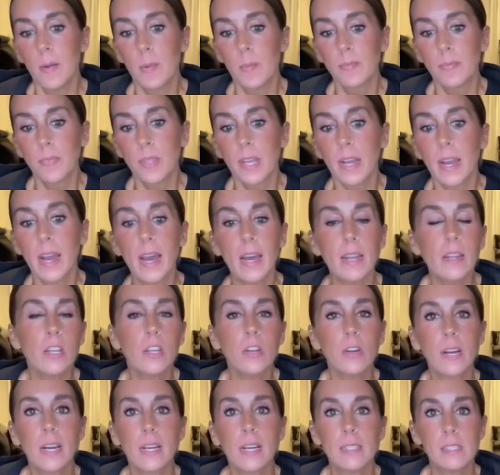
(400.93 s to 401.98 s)
How do you
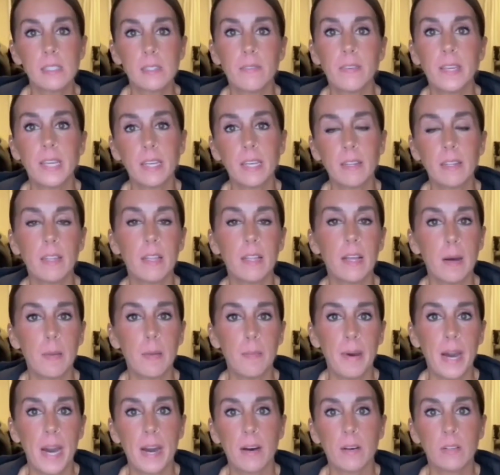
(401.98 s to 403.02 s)
guys feel
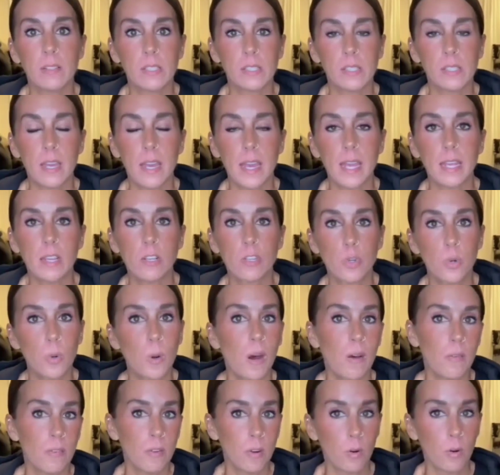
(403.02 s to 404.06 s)
about a
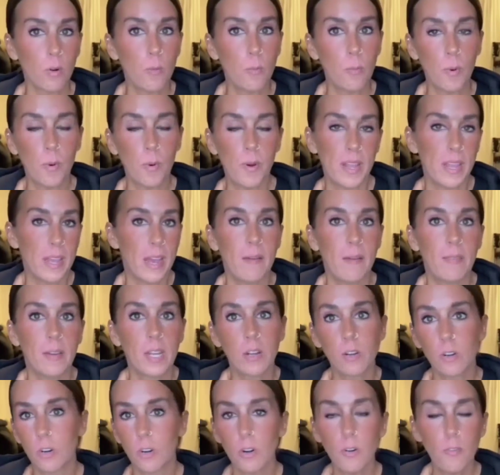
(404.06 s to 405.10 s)
12-year-old boy having a
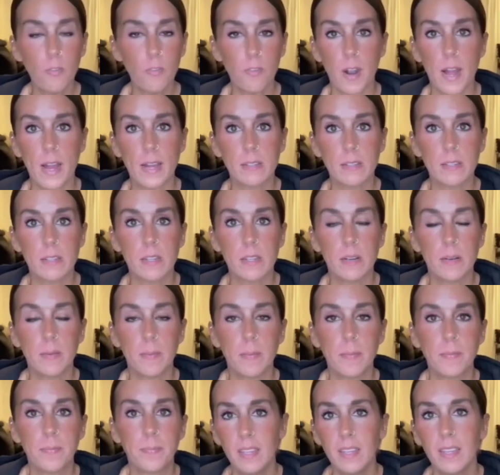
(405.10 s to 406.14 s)
girlfriend?
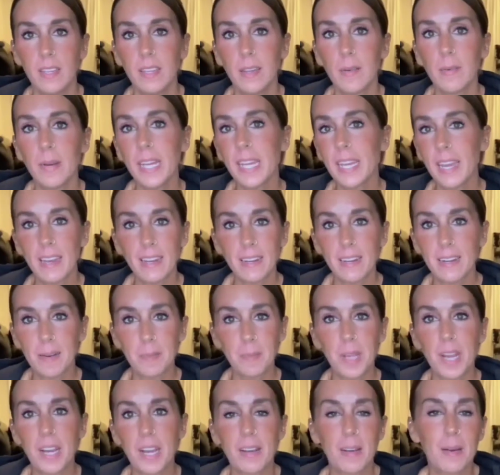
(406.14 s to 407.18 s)
Now, I get it. I'm not
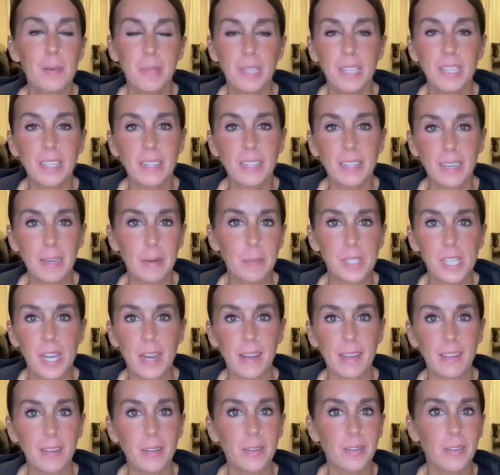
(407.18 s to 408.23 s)
completely uptight
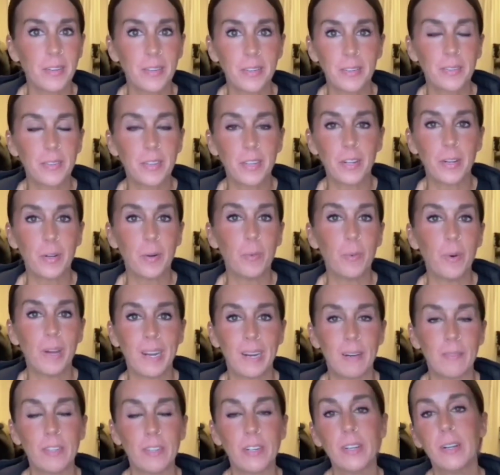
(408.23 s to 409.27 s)
or,
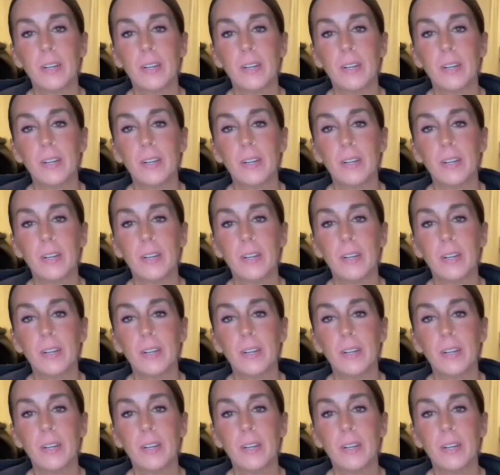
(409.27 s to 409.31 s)
whatever.